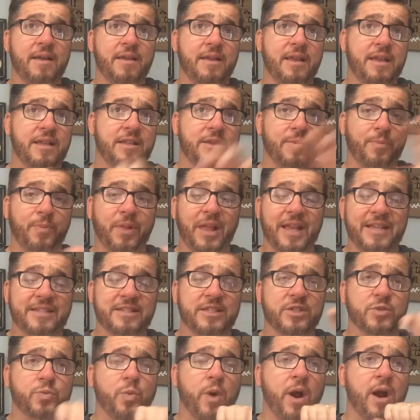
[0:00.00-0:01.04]
into
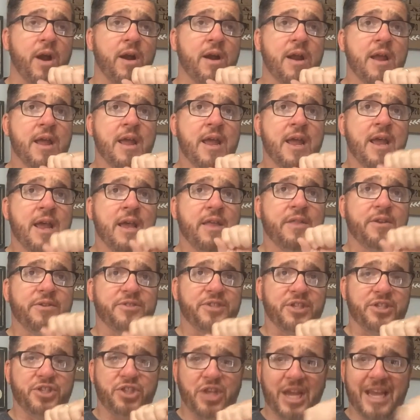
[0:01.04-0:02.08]
places where
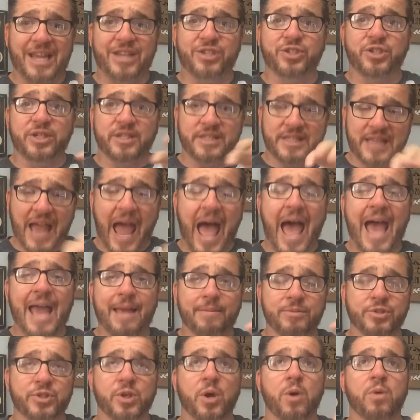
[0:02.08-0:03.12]
there's a change in
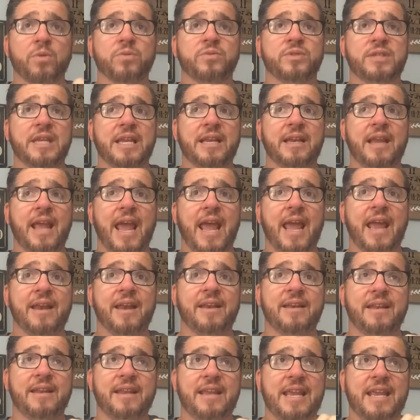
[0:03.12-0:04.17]
time zones,
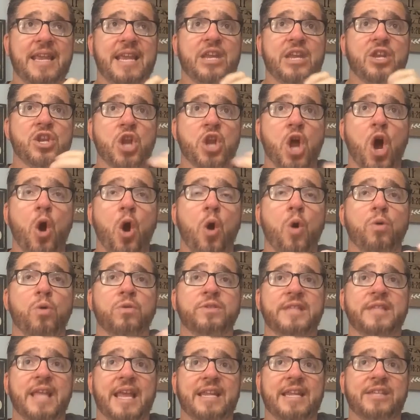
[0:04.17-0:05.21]
and he
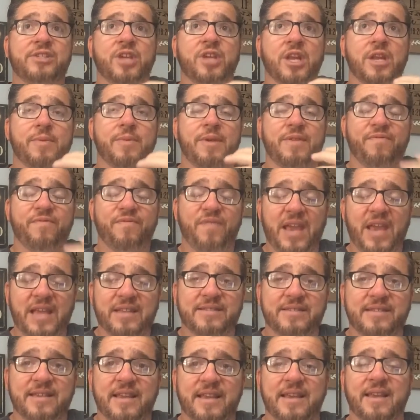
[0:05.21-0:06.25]
knows that he's going to be
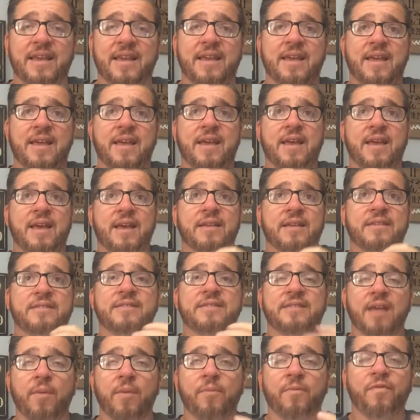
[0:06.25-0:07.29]
facing
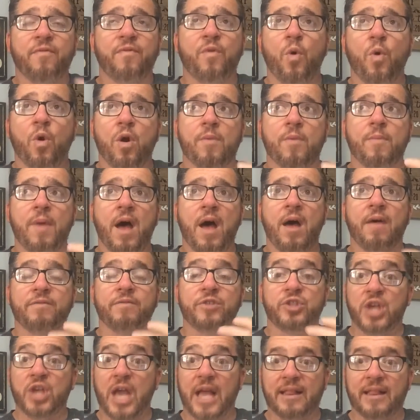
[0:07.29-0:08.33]
some form
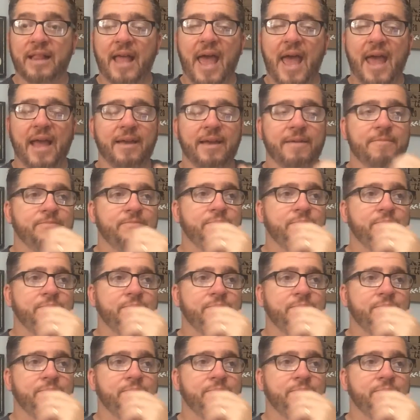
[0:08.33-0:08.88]
of jet lag,